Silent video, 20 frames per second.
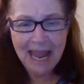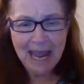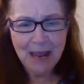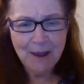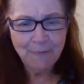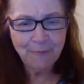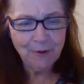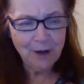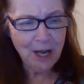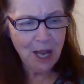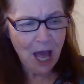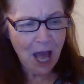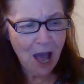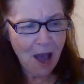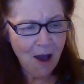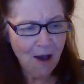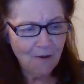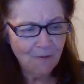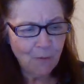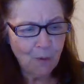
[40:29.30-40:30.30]
If
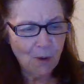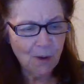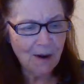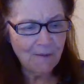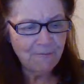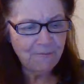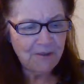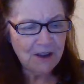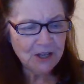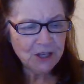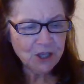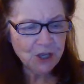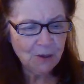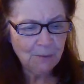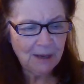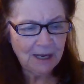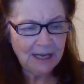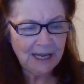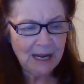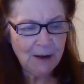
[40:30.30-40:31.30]
love were a
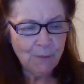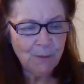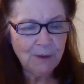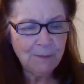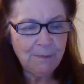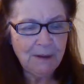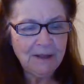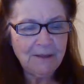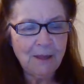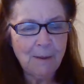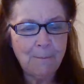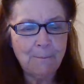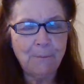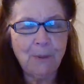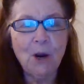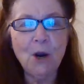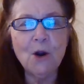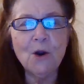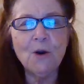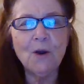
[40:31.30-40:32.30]
fisherman, it would be the
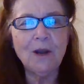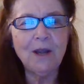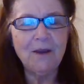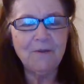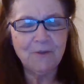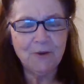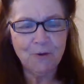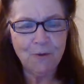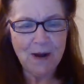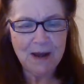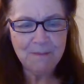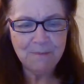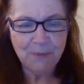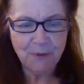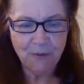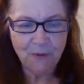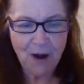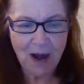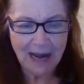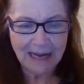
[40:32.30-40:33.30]
pearl of great
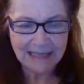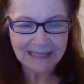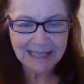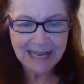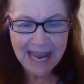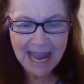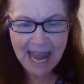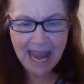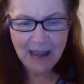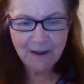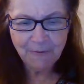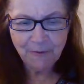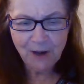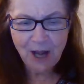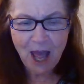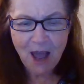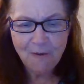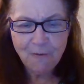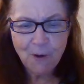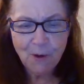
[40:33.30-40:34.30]
price. If
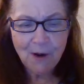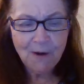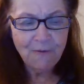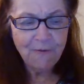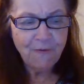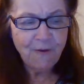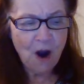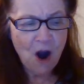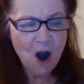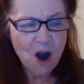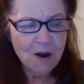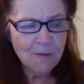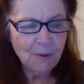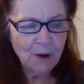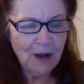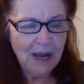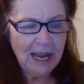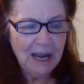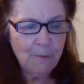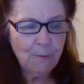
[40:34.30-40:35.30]
love were a
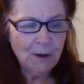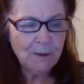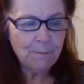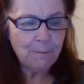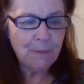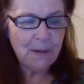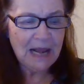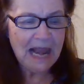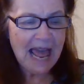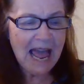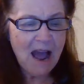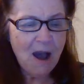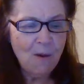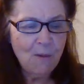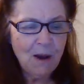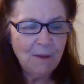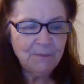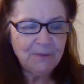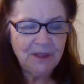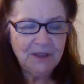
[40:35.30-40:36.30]
farmer, it would plow
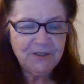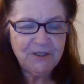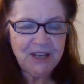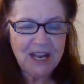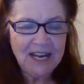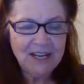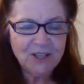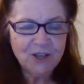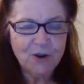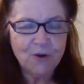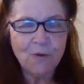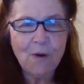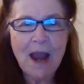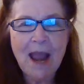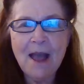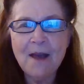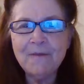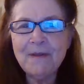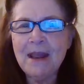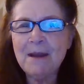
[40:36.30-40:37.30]
up the dead
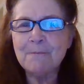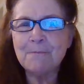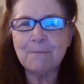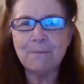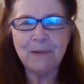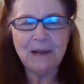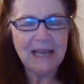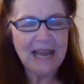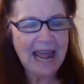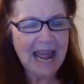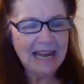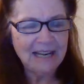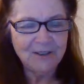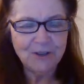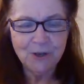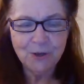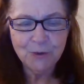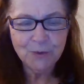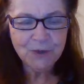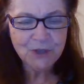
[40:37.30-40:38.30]
ground and plant
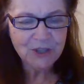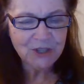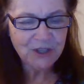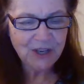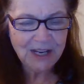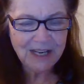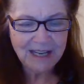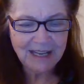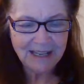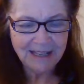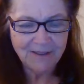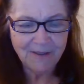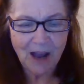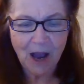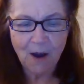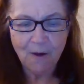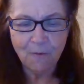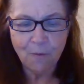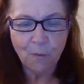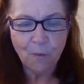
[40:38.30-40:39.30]
new seed
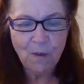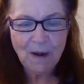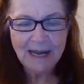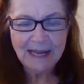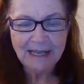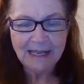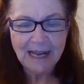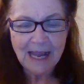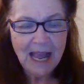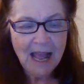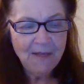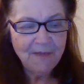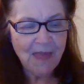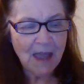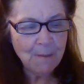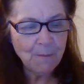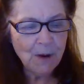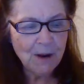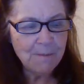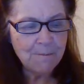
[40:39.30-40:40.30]
of wheat
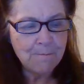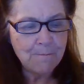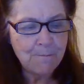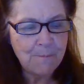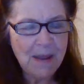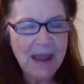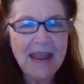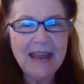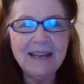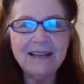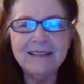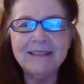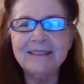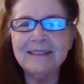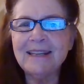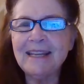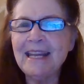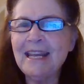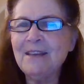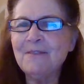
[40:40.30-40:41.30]
that would
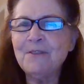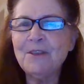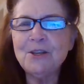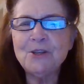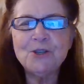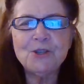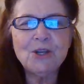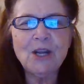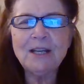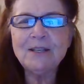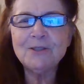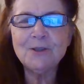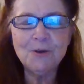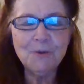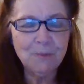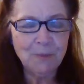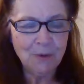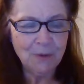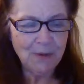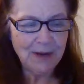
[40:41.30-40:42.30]
bend in the
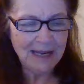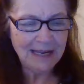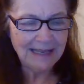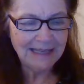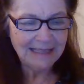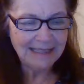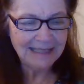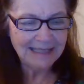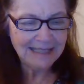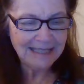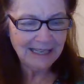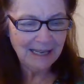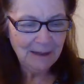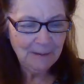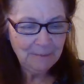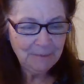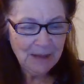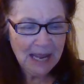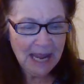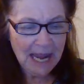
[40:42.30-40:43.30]
gentle breeze.
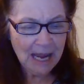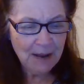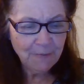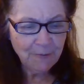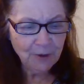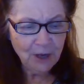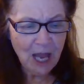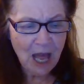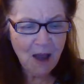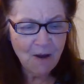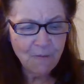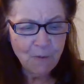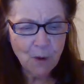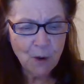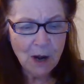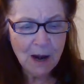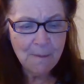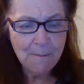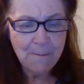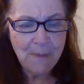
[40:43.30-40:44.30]
If love
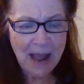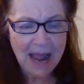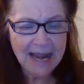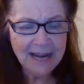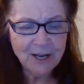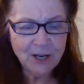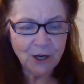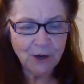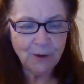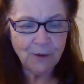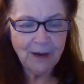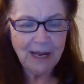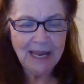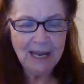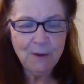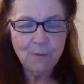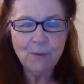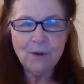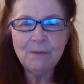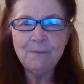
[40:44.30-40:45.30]
were a banker,
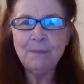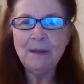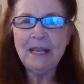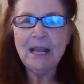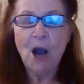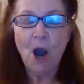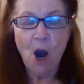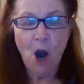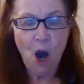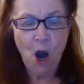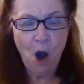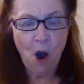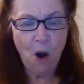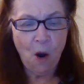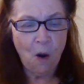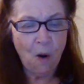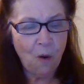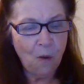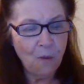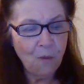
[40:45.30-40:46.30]
it would be
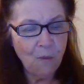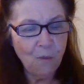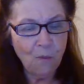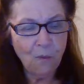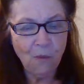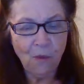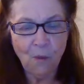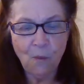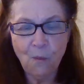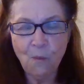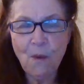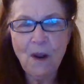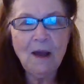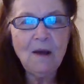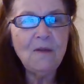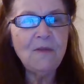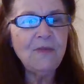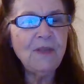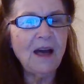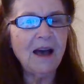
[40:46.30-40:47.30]
all the
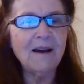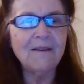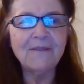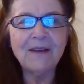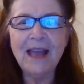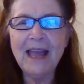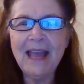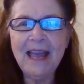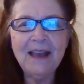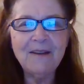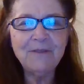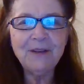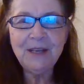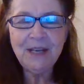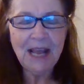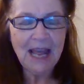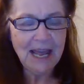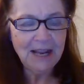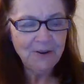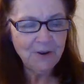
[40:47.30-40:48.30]
wealth of
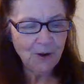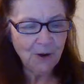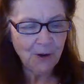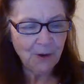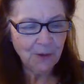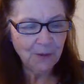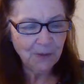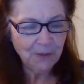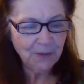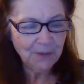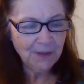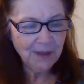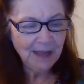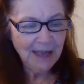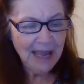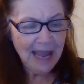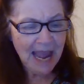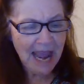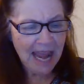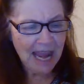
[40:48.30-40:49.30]
heaven and earth.
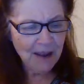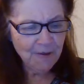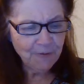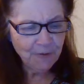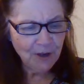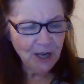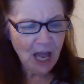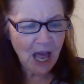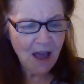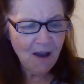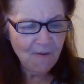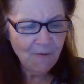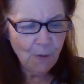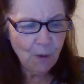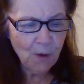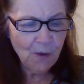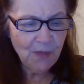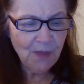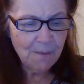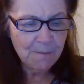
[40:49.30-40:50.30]
If love
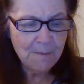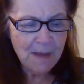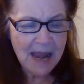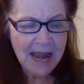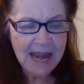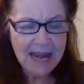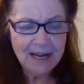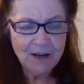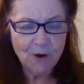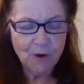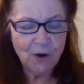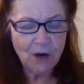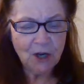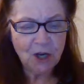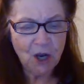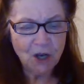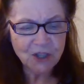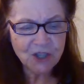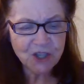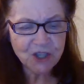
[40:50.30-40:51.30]
were the maid or a
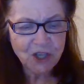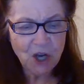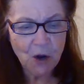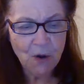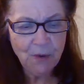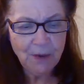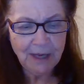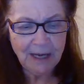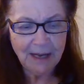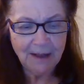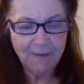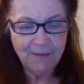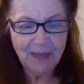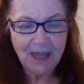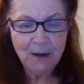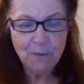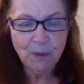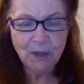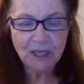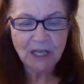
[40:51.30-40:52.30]
custodian,
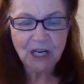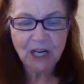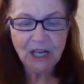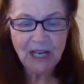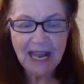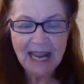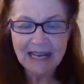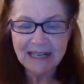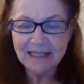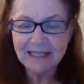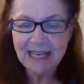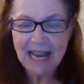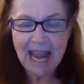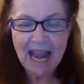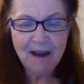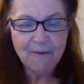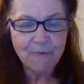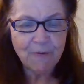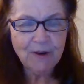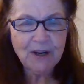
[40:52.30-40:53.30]
they would cleanse
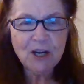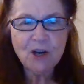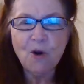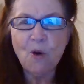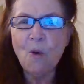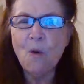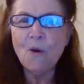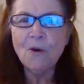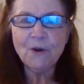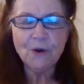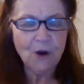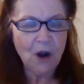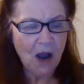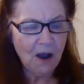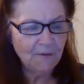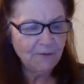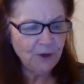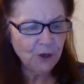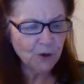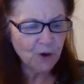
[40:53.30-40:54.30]
every corner
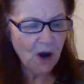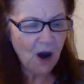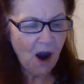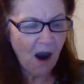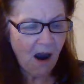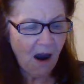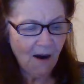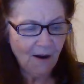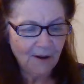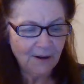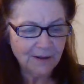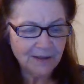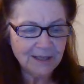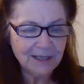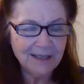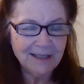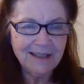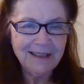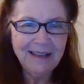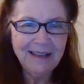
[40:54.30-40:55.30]
of your heart.